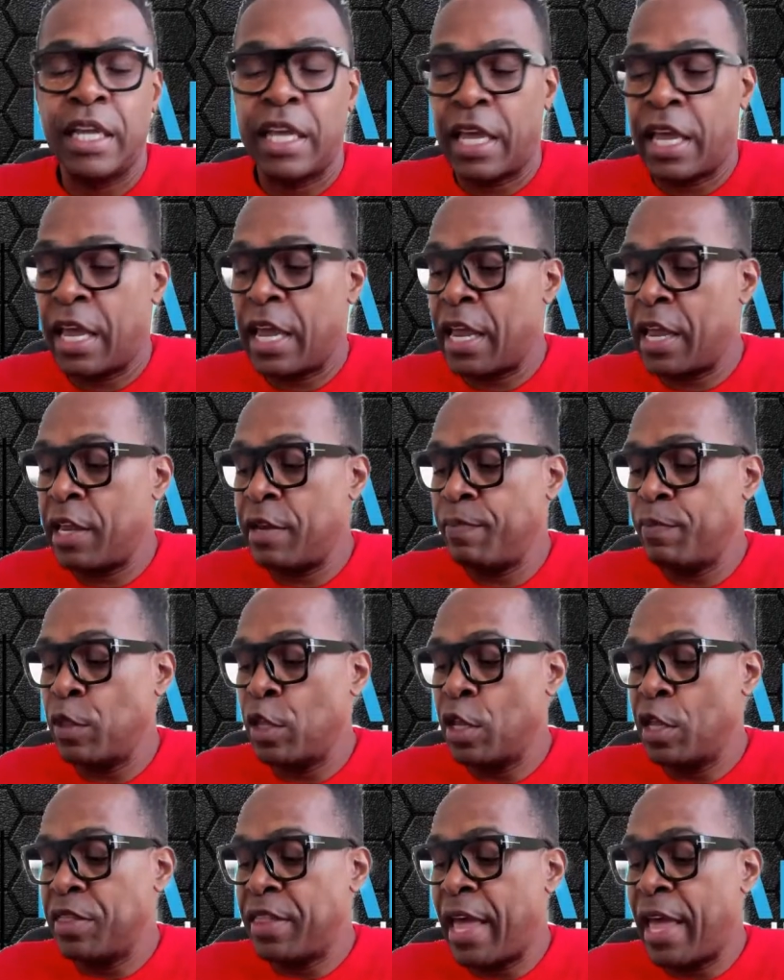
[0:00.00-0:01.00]
And
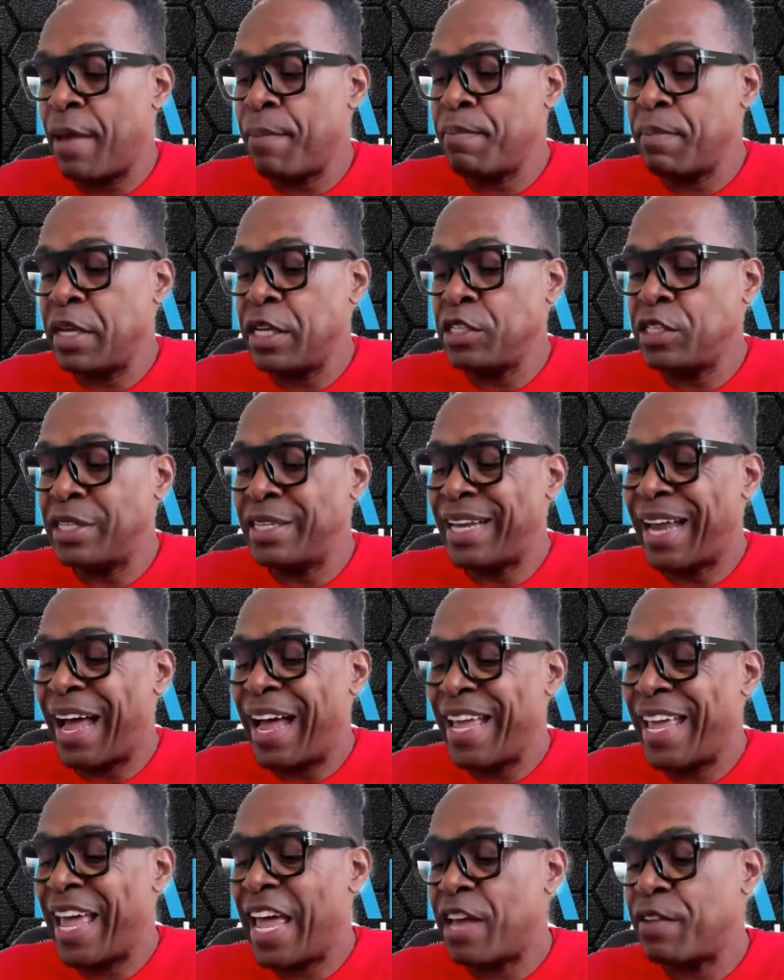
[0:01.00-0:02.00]
that means that
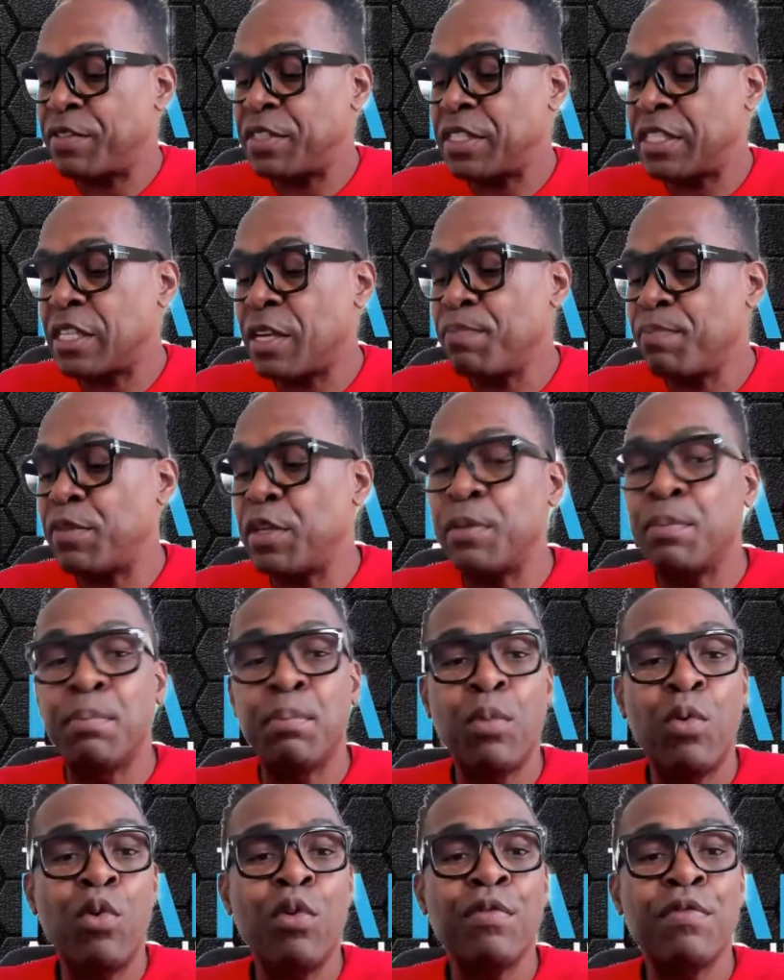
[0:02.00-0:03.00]
I have something
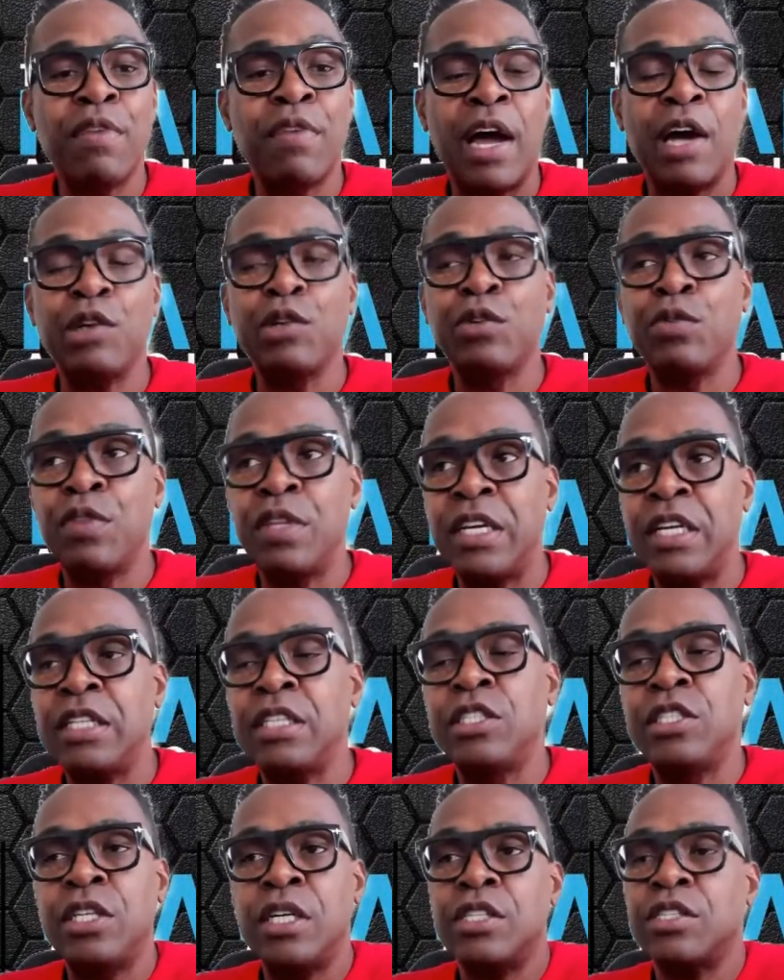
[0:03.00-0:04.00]
more value
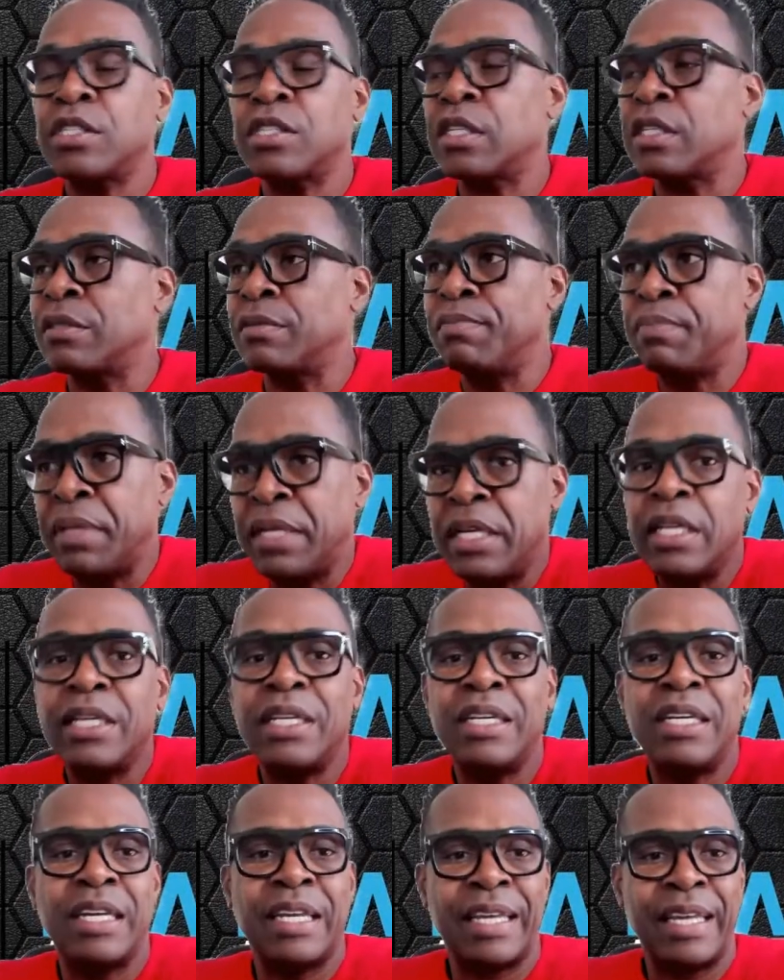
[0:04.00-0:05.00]
than just being
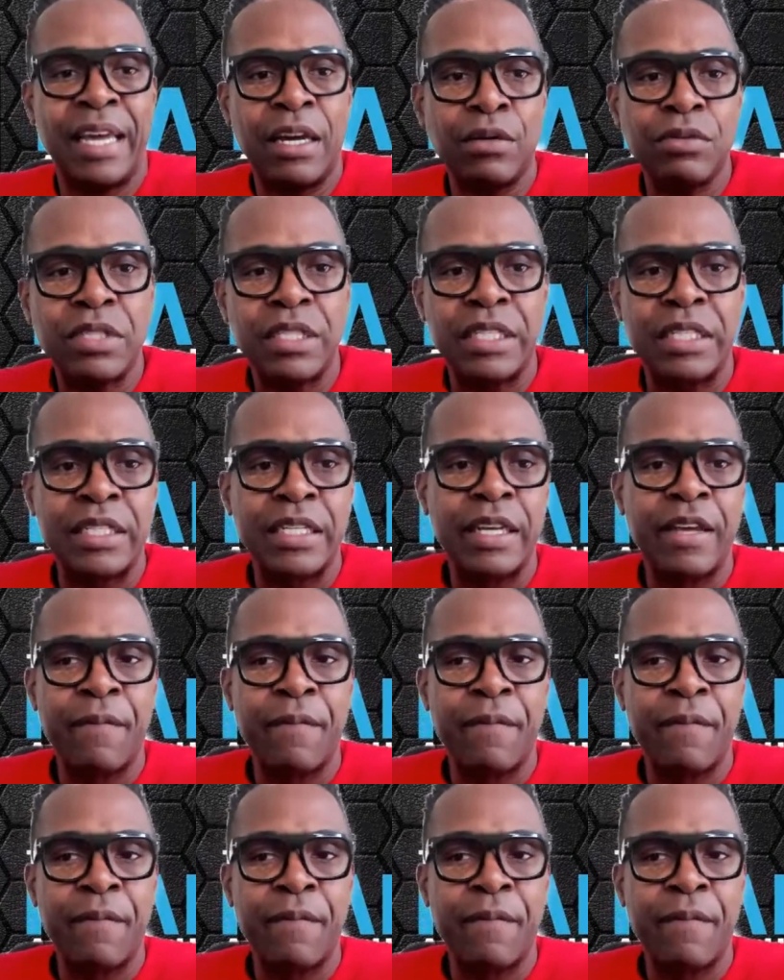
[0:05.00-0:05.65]
an accountant.